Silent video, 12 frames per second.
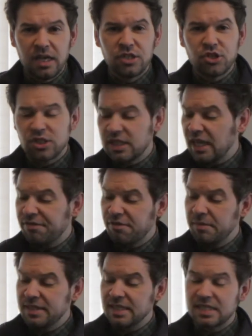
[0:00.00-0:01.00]
Just left for
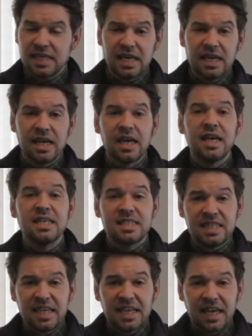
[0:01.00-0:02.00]
me to say,
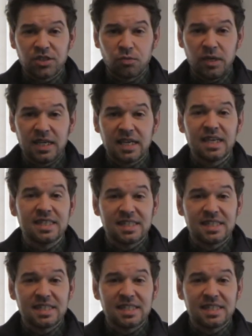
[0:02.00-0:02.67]
see you next week,